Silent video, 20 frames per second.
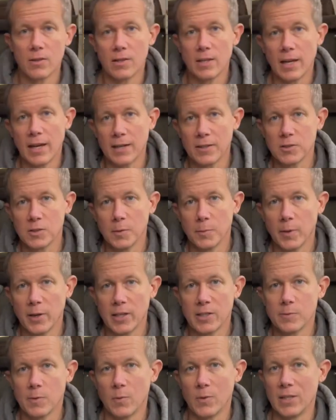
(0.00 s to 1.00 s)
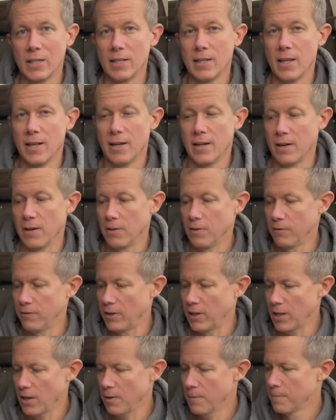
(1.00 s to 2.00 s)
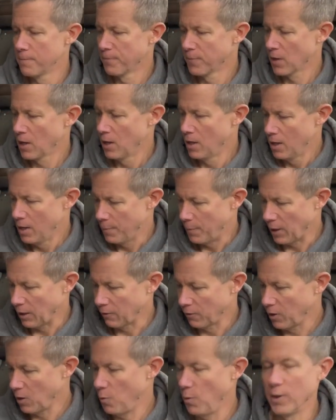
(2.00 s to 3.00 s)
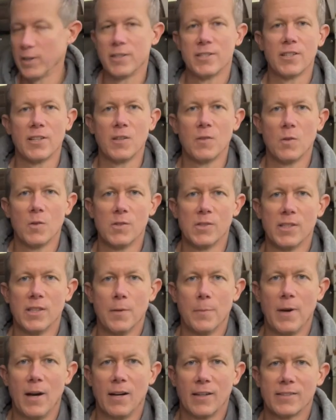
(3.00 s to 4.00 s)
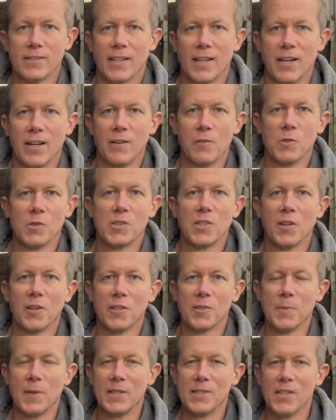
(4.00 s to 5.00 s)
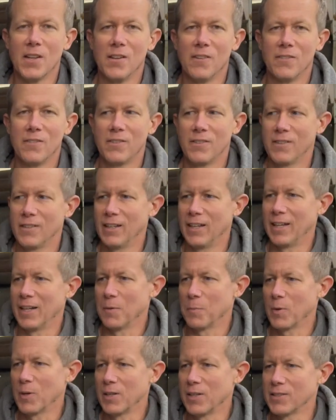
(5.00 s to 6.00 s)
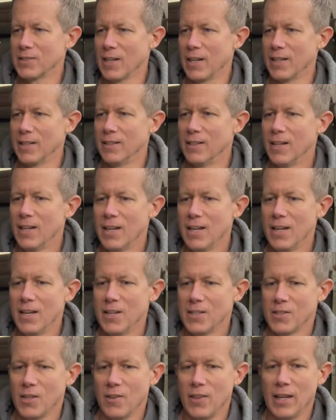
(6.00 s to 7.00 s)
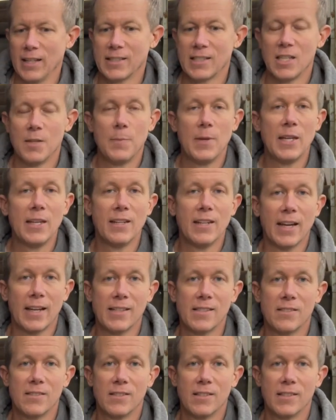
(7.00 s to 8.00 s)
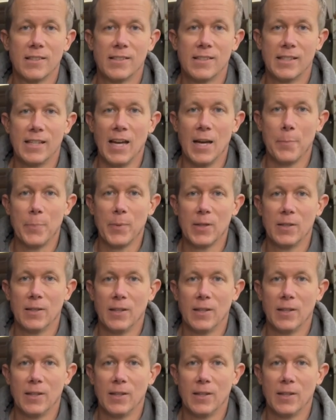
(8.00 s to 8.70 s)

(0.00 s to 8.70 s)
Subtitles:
the actual brakes, but we did that in another video. But I really wanted to show you what was in the box. I was curious myself, and I'm pretty excited. So that's going to be next step.